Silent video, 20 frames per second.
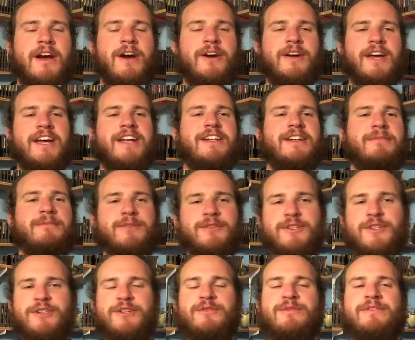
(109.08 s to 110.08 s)
Okay, at number
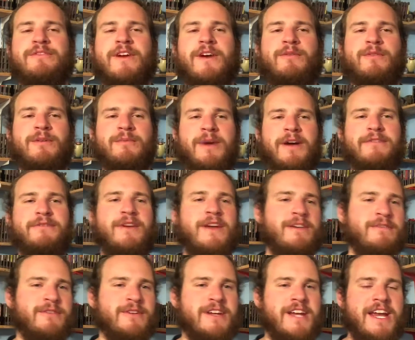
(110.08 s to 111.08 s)
2, we've got one of my
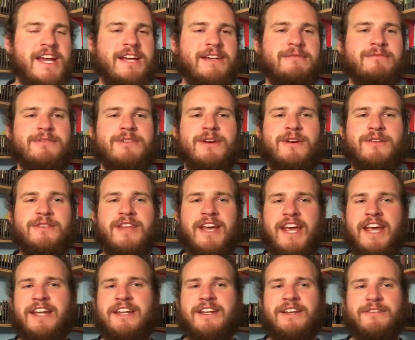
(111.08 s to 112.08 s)
favorite games on the
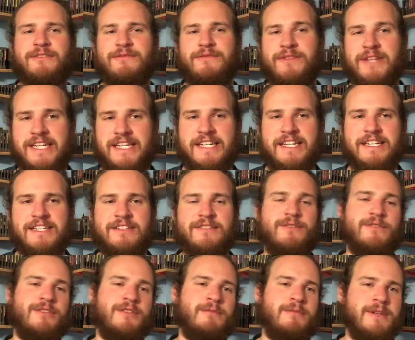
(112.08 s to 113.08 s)
handheld Vita,
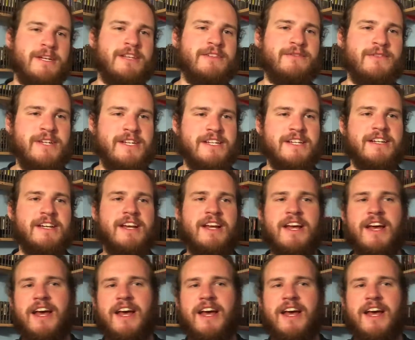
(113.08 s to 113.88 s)
or the PS Vita.